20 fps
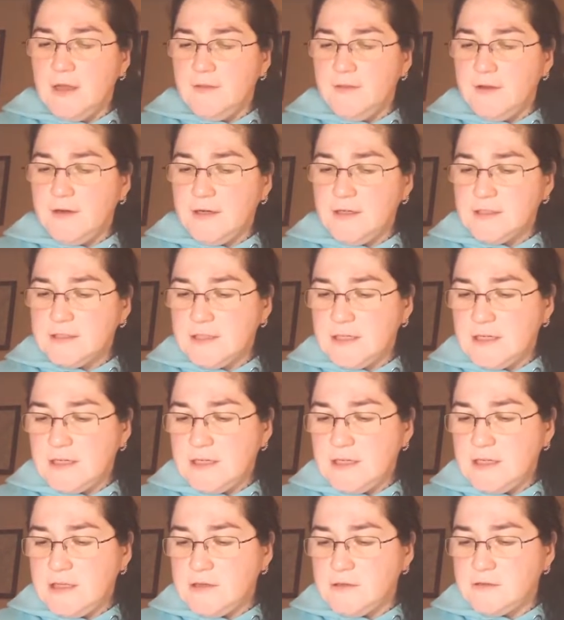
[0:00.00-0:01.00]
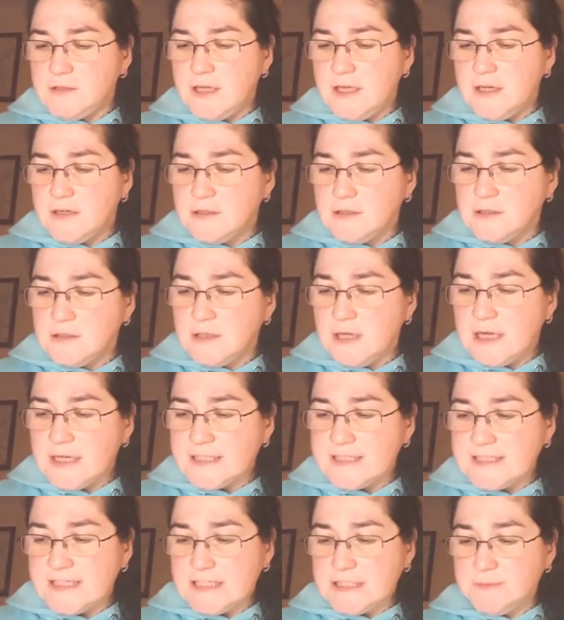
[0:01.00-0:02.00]
There is a neonatal
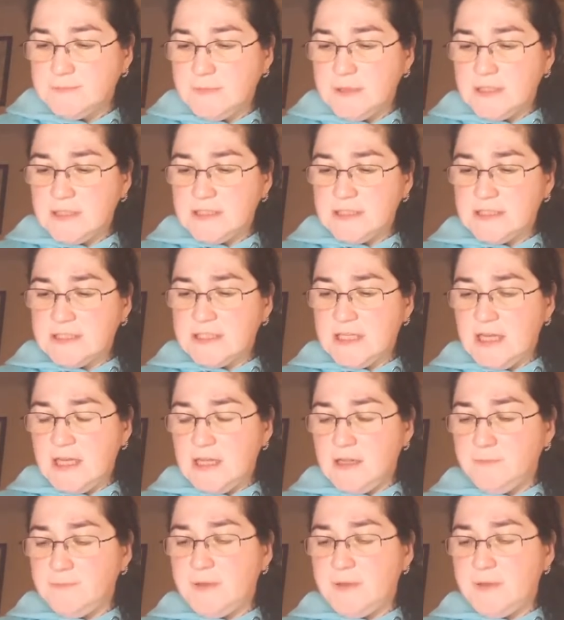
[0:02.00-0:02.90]
assessment scale,